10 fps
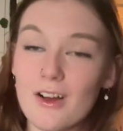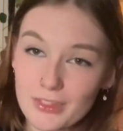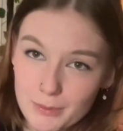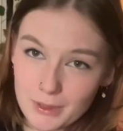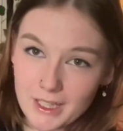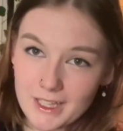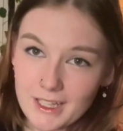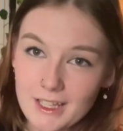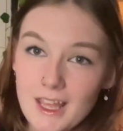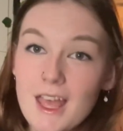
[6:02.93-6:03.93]
on the
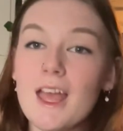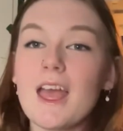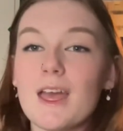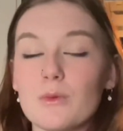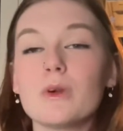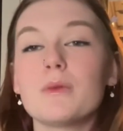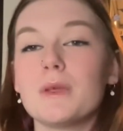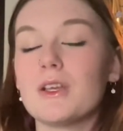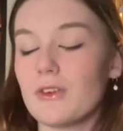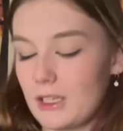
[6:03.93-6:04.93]
planet and will
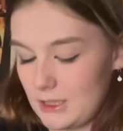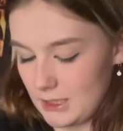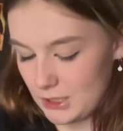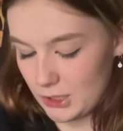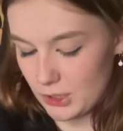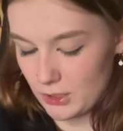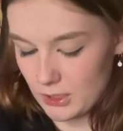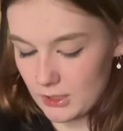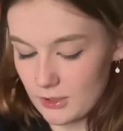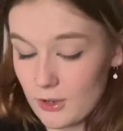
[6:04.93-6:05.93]
be ingrained into your
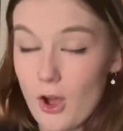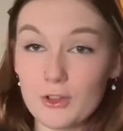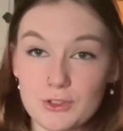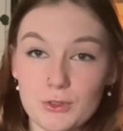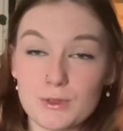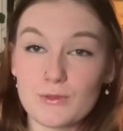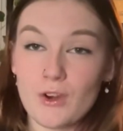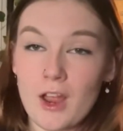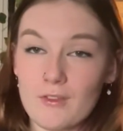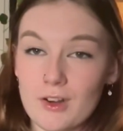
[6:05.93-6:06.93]
nostrils
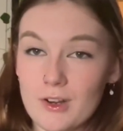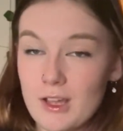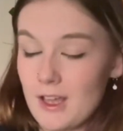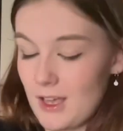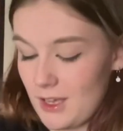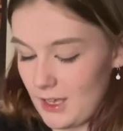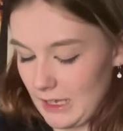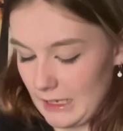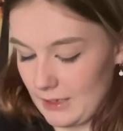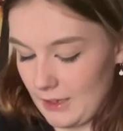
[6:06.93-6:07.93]
forever
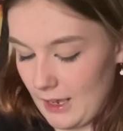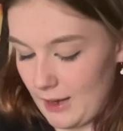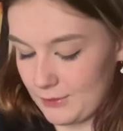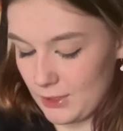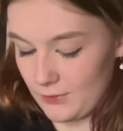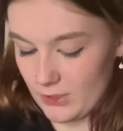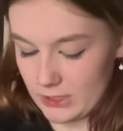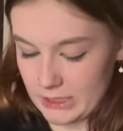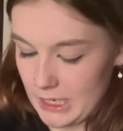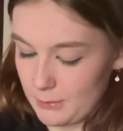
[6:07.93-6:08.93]
after the
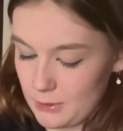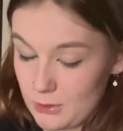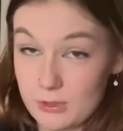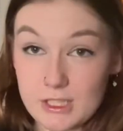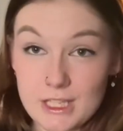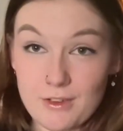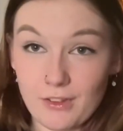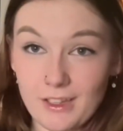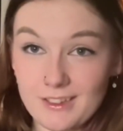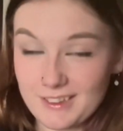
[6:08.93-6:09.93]
first time you sniff
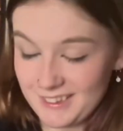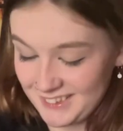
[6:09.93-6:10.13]
it.